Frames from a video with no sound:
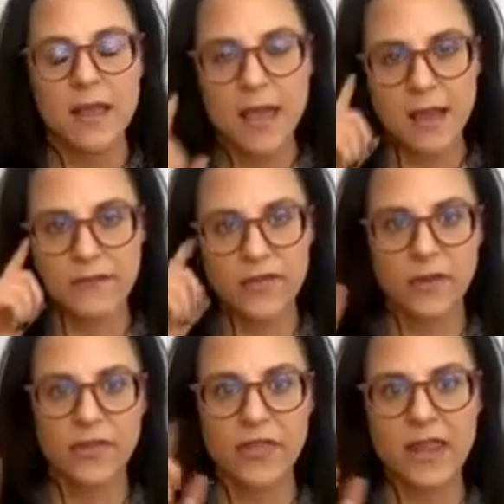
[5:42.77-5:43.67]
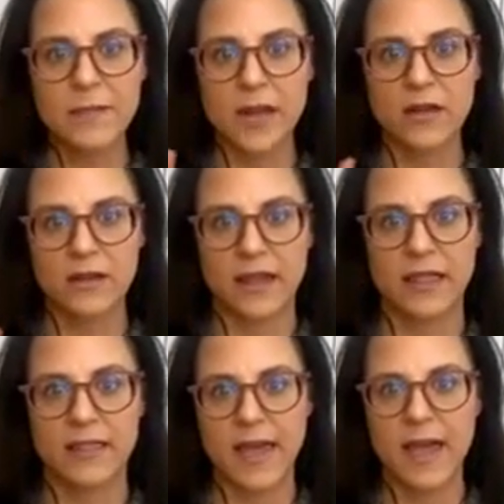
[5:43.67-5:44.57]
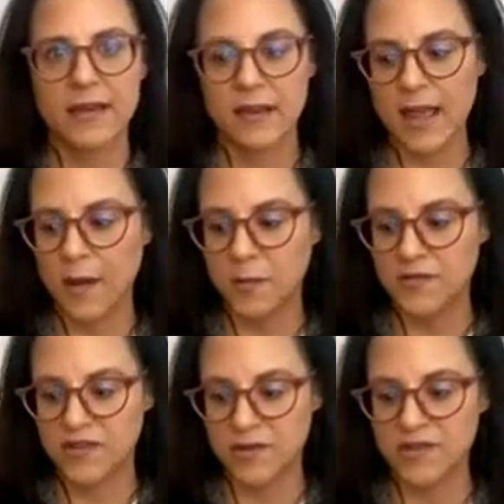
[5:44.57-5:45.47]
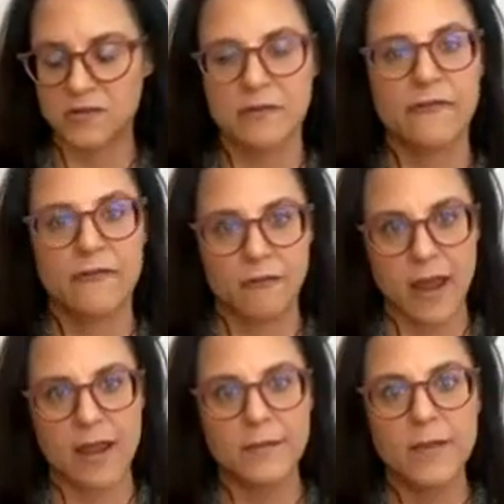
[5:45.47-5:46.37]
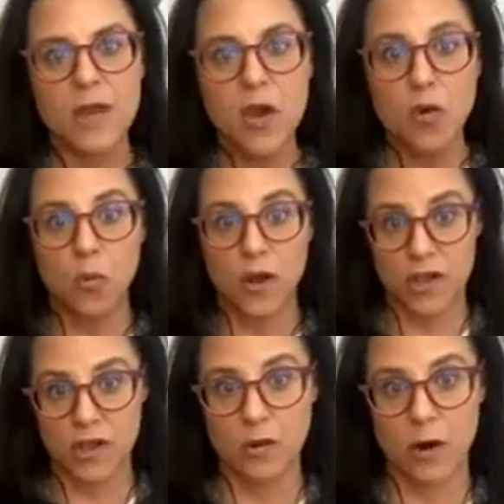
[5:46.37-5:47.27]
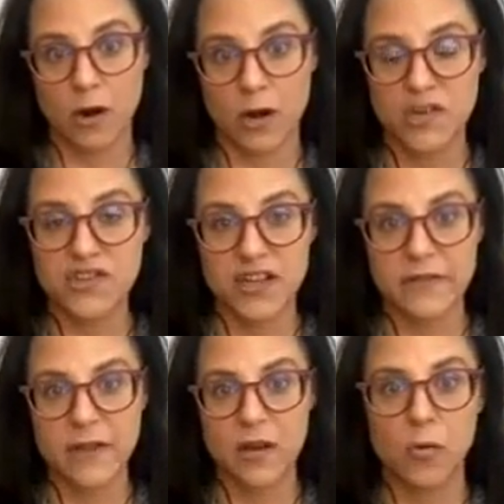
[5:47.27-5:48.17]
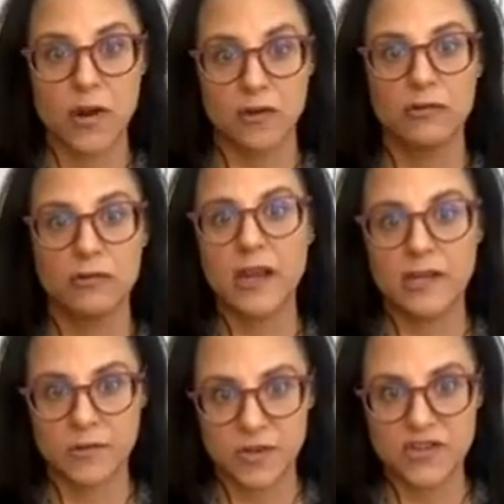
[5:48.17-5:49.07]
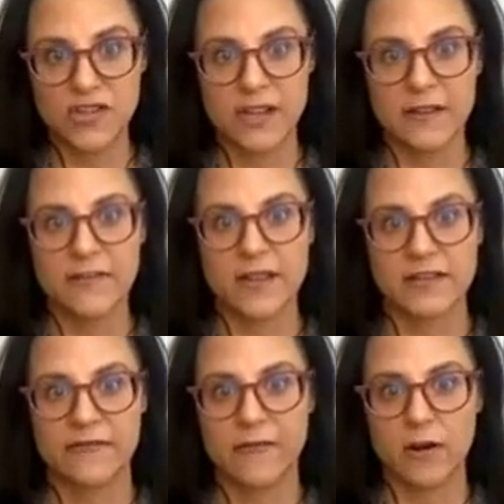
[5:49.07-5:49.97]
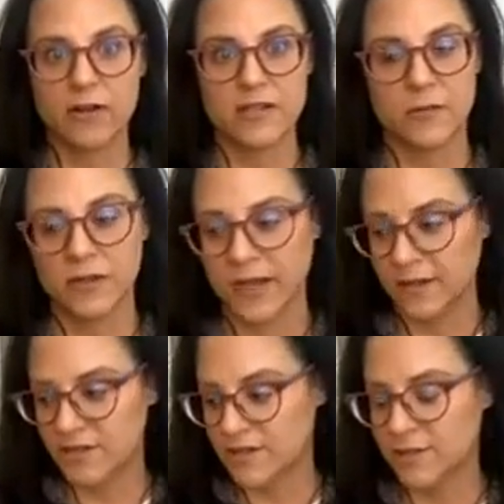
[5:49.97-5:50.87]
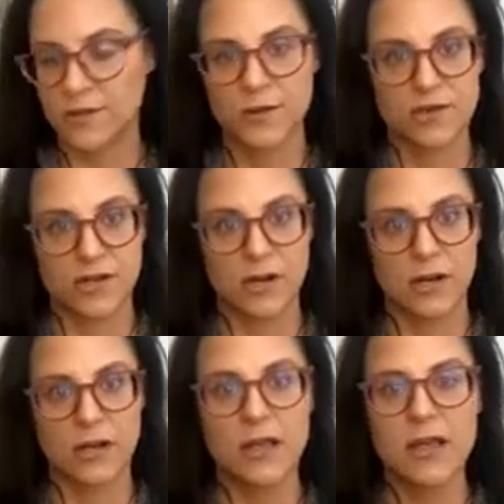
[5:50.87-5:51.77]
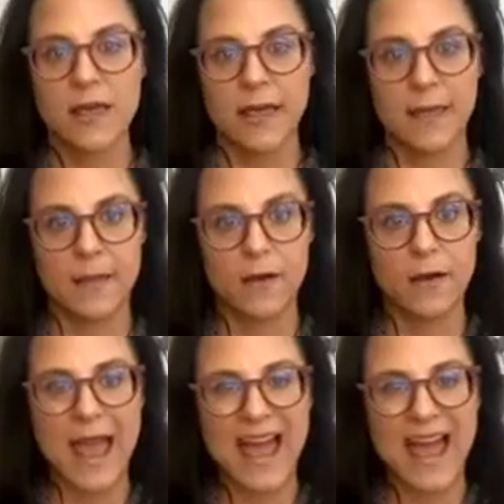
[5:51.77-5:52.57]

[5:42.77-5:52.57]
And if you can think about it like that, it helps you to sort of frame what you are achieving or what you're looking to achieve as far as it relates to your dog and their